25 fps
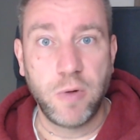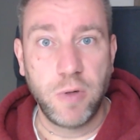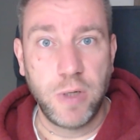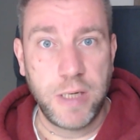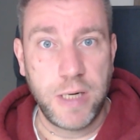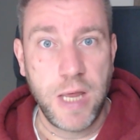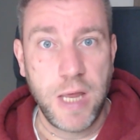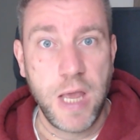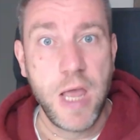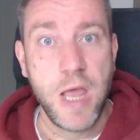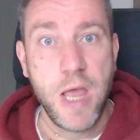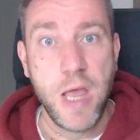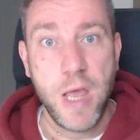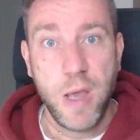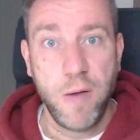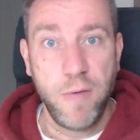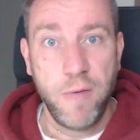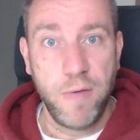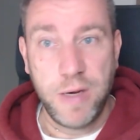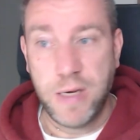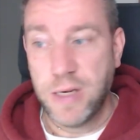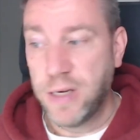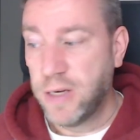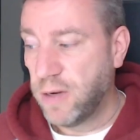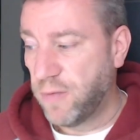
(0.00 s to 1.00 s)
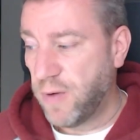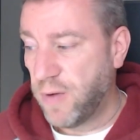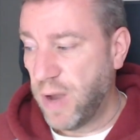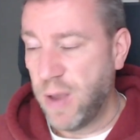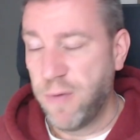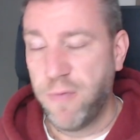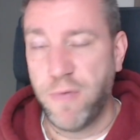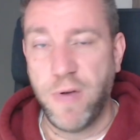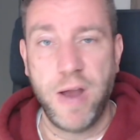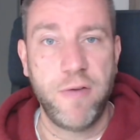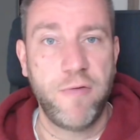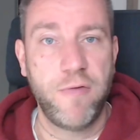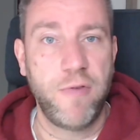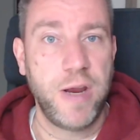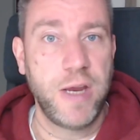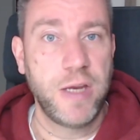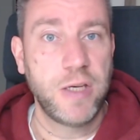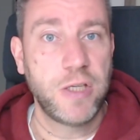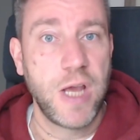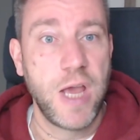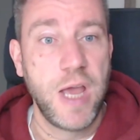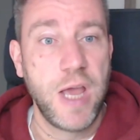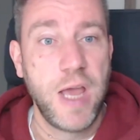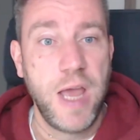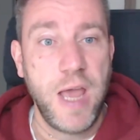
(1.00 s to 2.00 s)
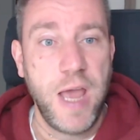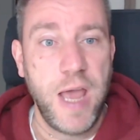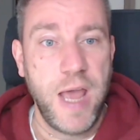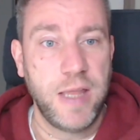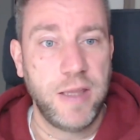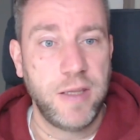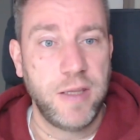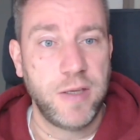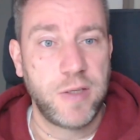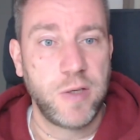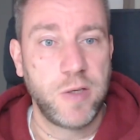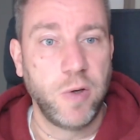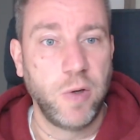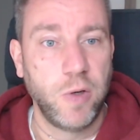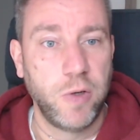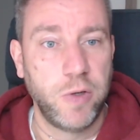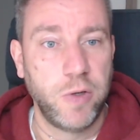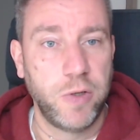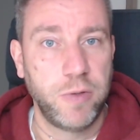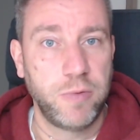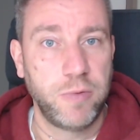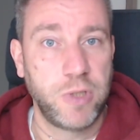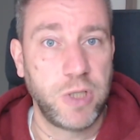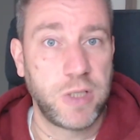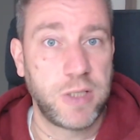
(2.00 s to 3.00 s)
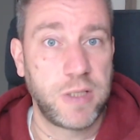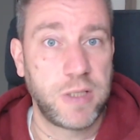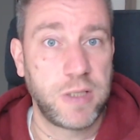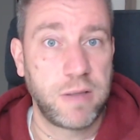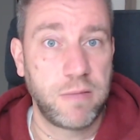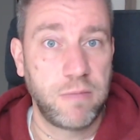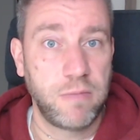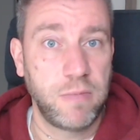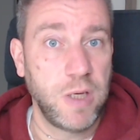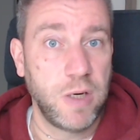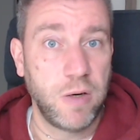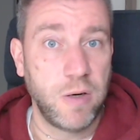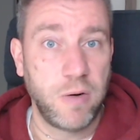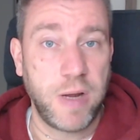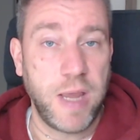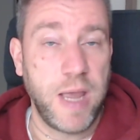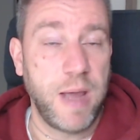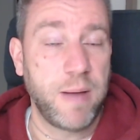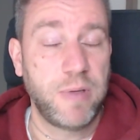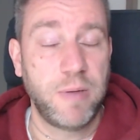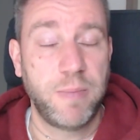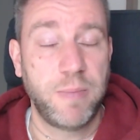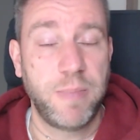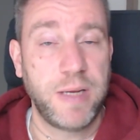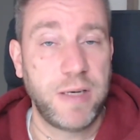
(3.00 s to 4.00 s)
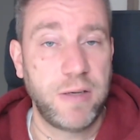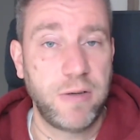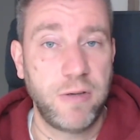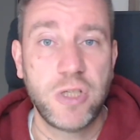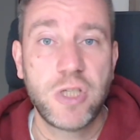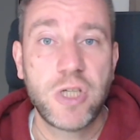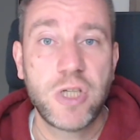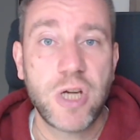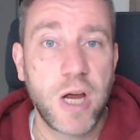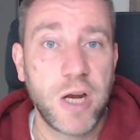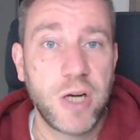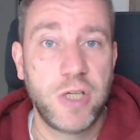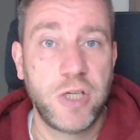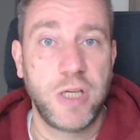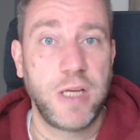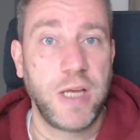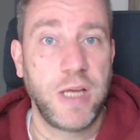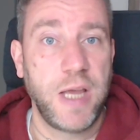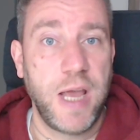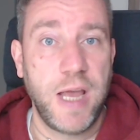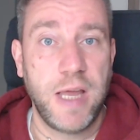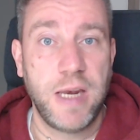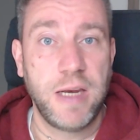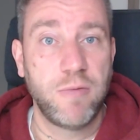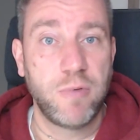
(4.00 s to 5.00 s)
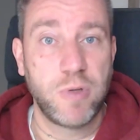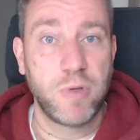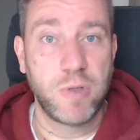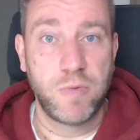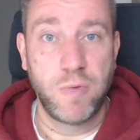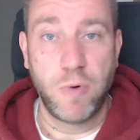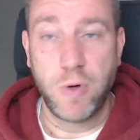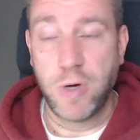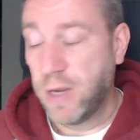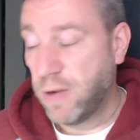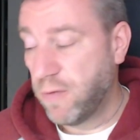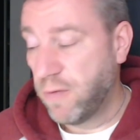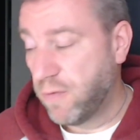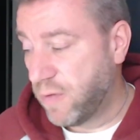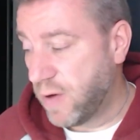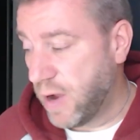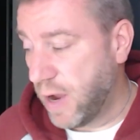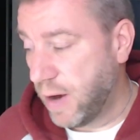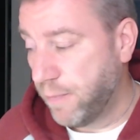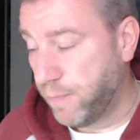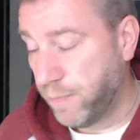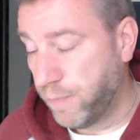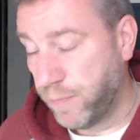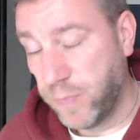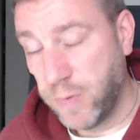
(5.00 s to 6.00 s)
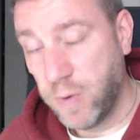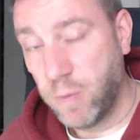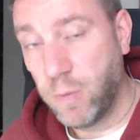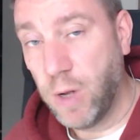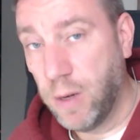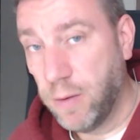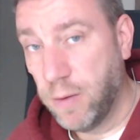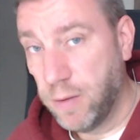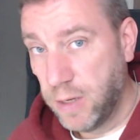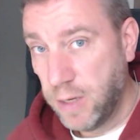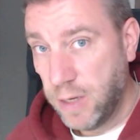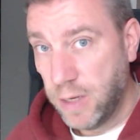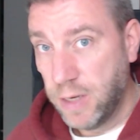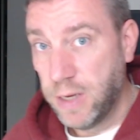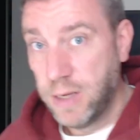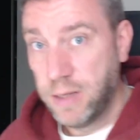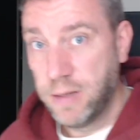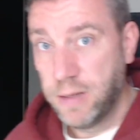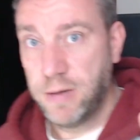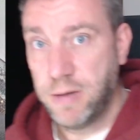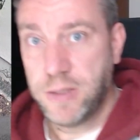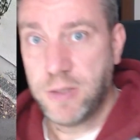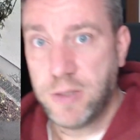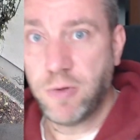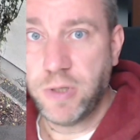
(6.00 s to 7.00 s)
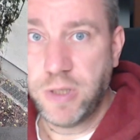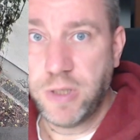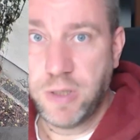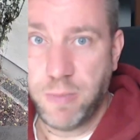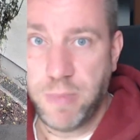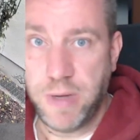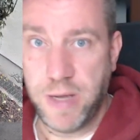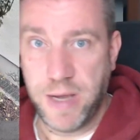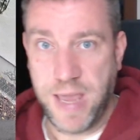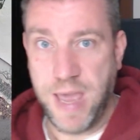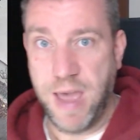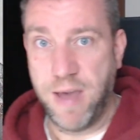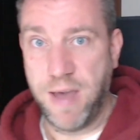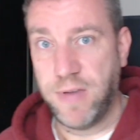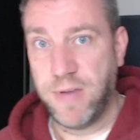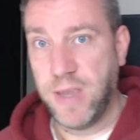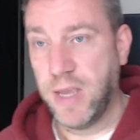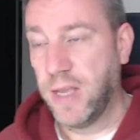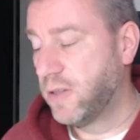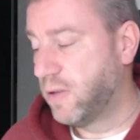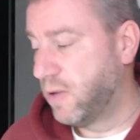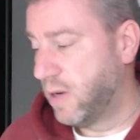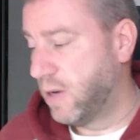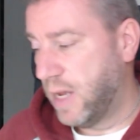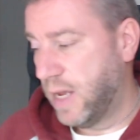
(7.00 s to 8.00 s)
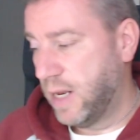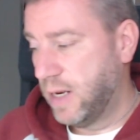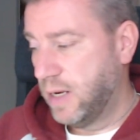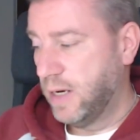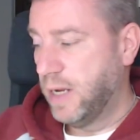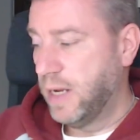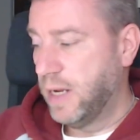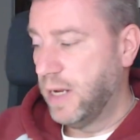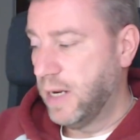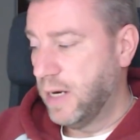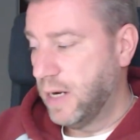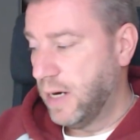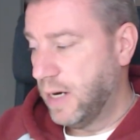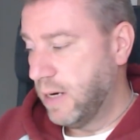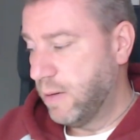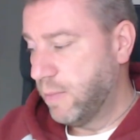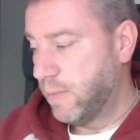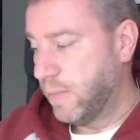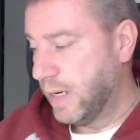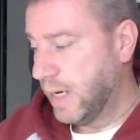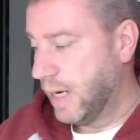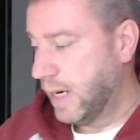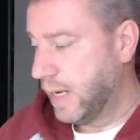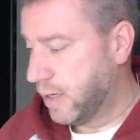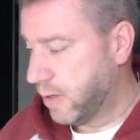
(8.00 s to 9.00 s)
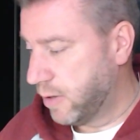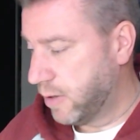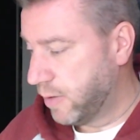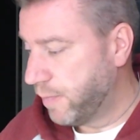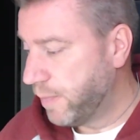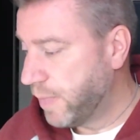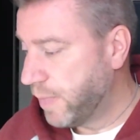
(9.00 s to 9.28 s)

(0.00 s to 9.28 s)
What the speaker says: it within the Wi-Fi range, and the solar just kept the battery charging and it was working fine. Well, there is going to be a caveat to that in a little bit later.